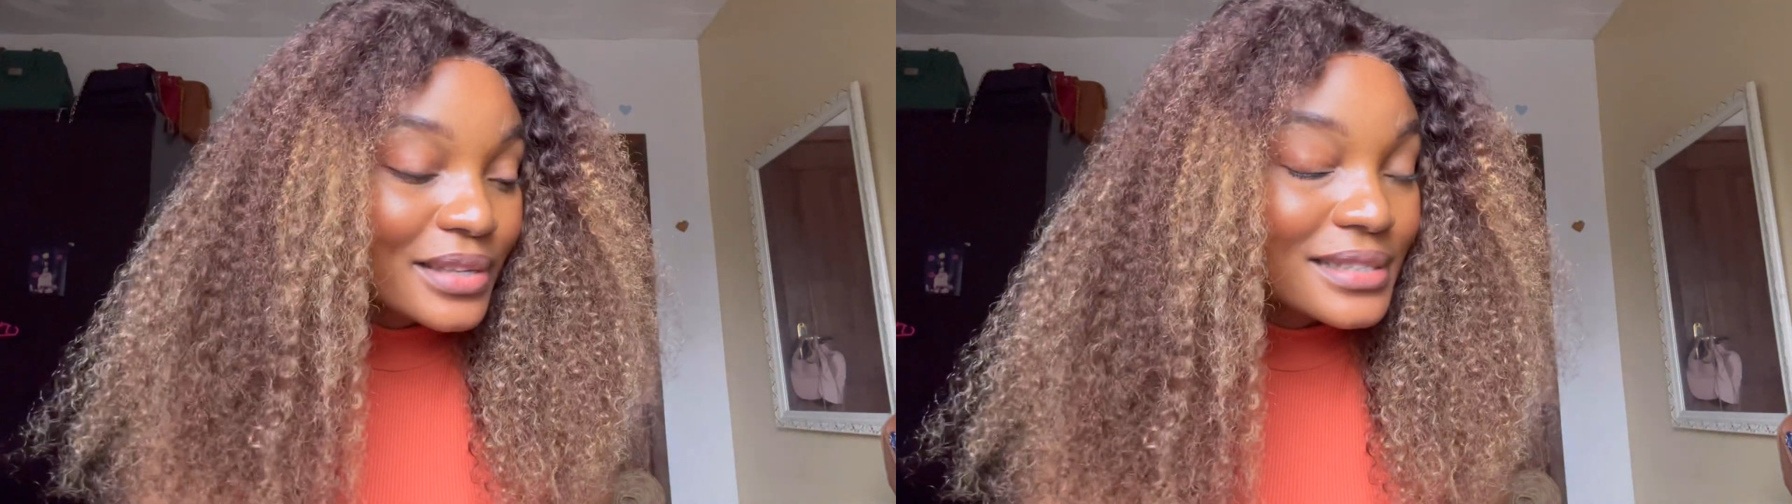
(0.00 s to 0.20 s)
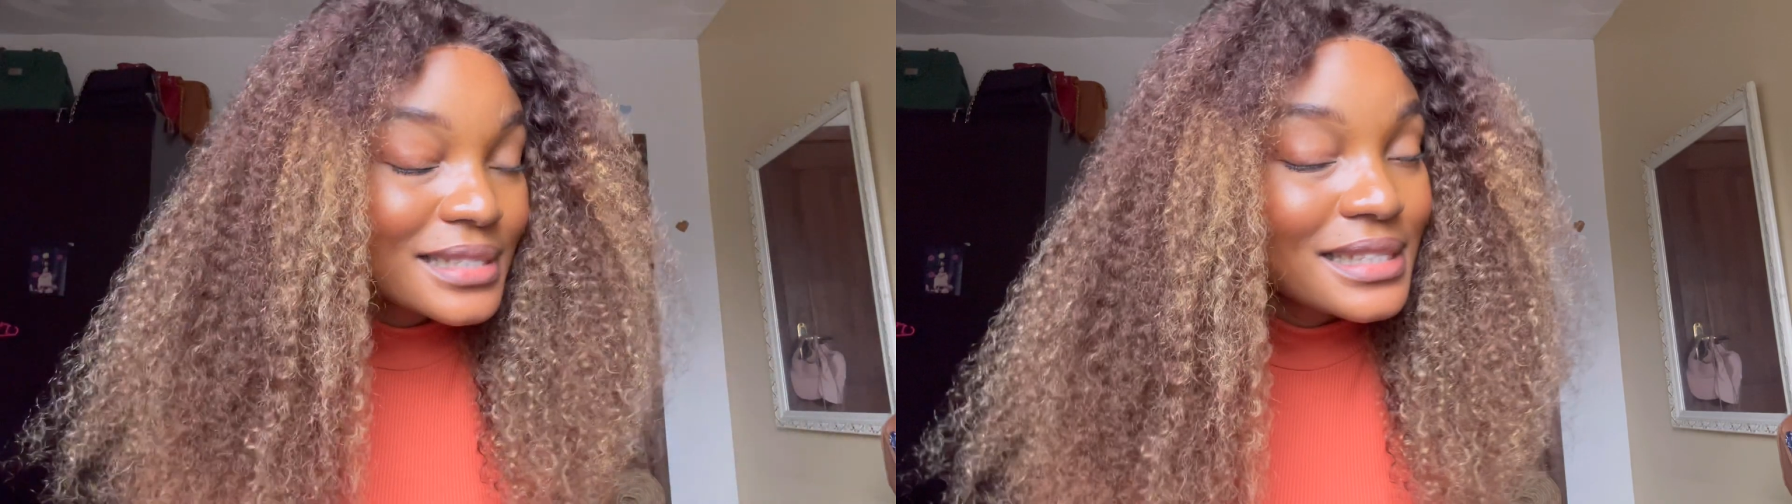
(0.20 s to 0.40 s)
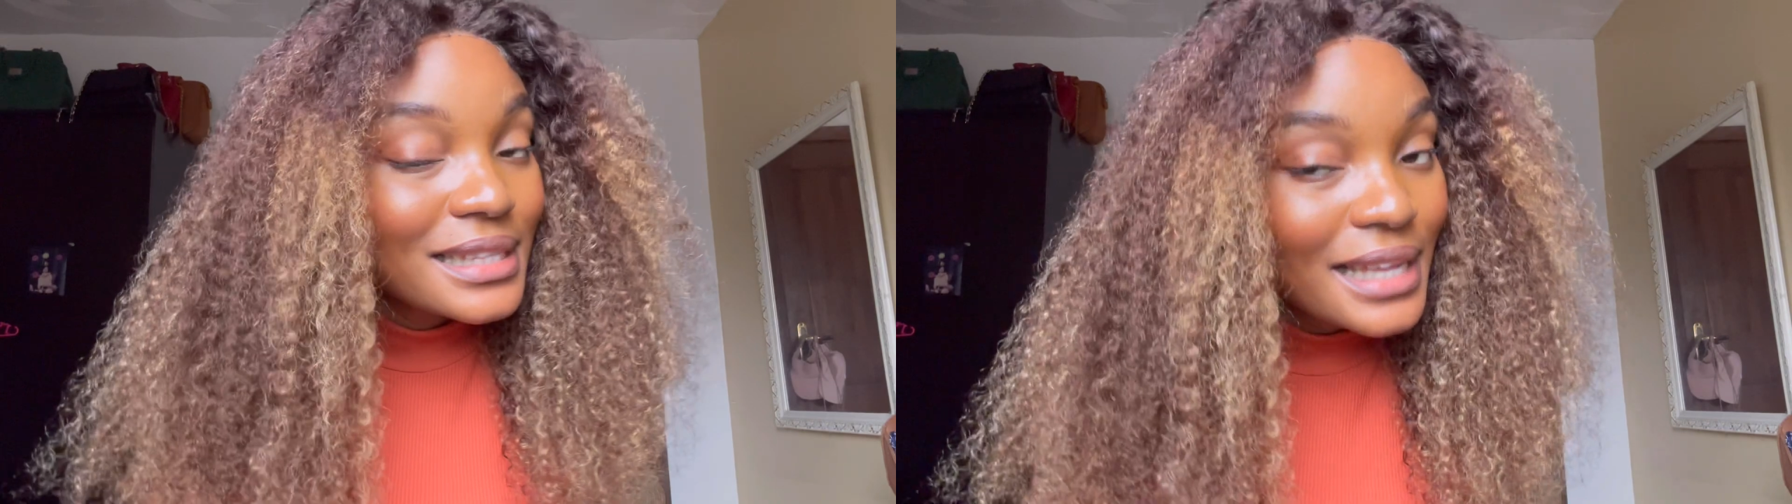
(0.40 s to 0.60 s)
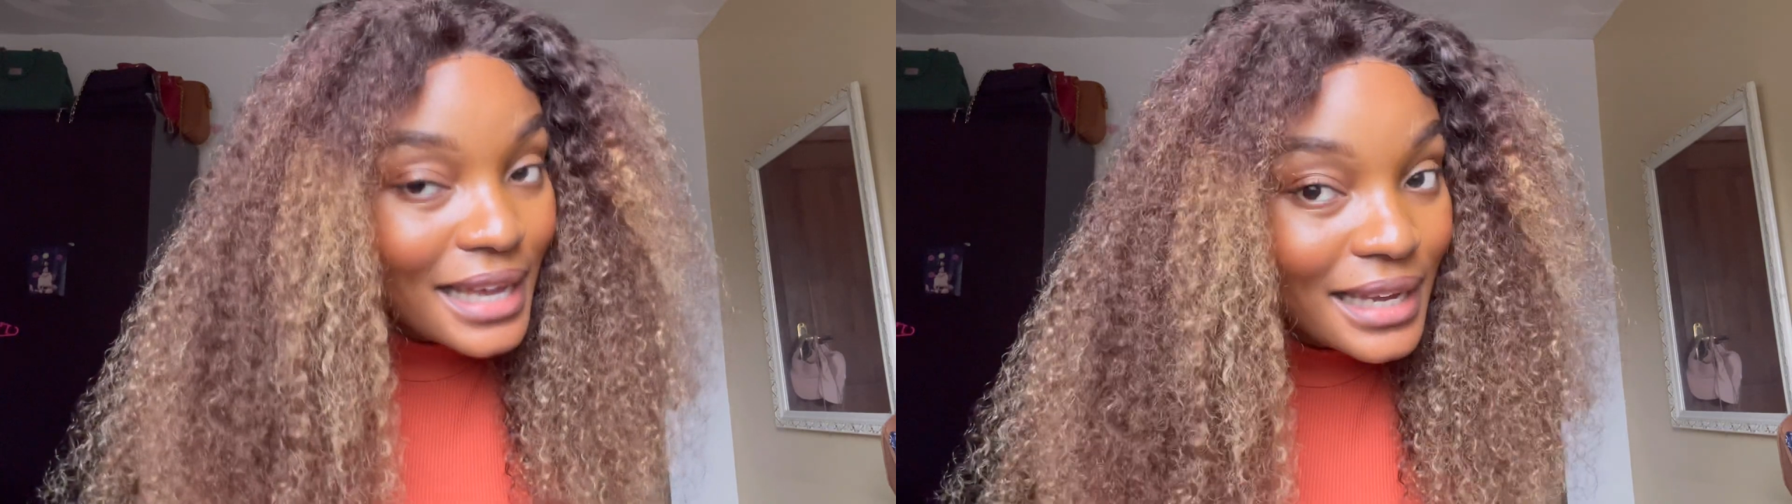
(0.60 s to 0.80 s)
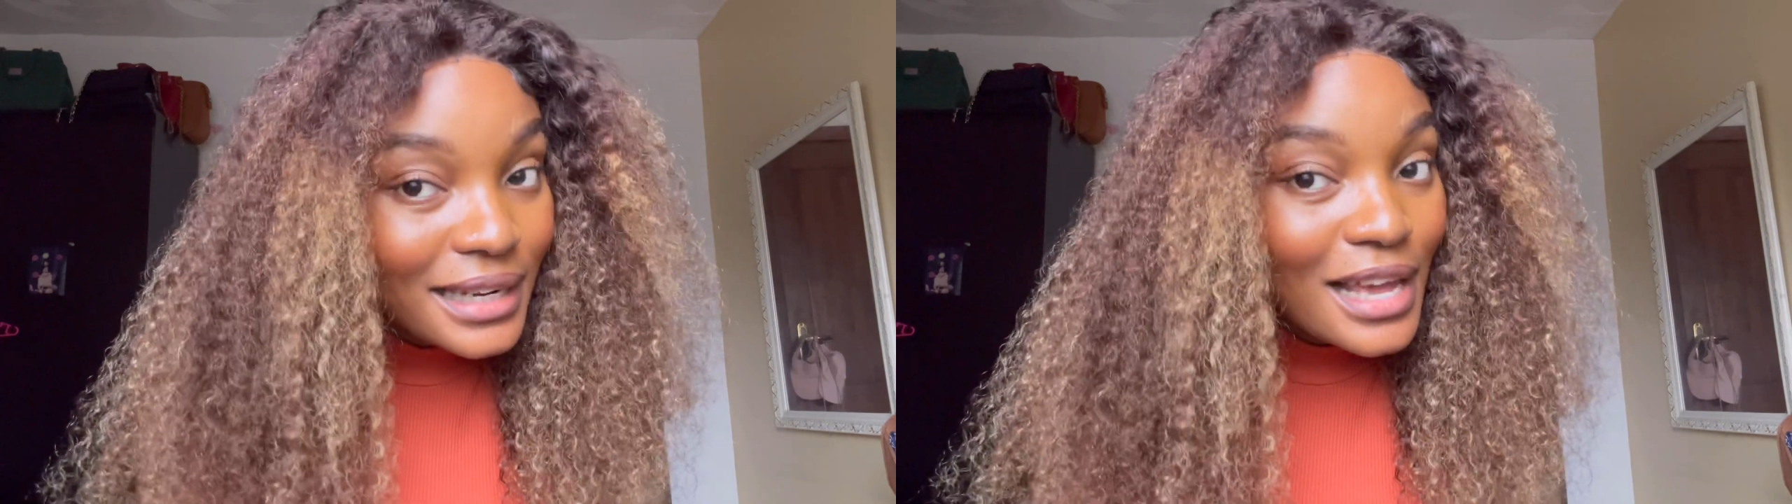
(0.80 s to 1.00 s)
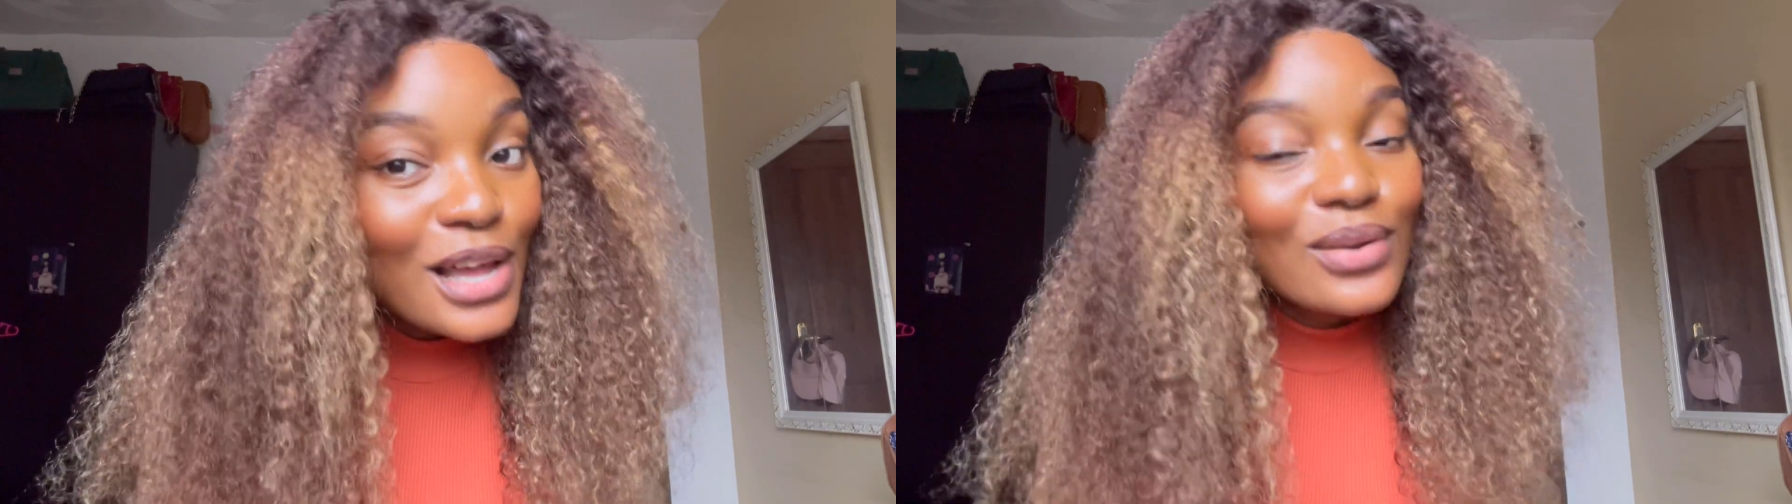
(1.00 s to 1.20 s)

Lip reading: is slaying.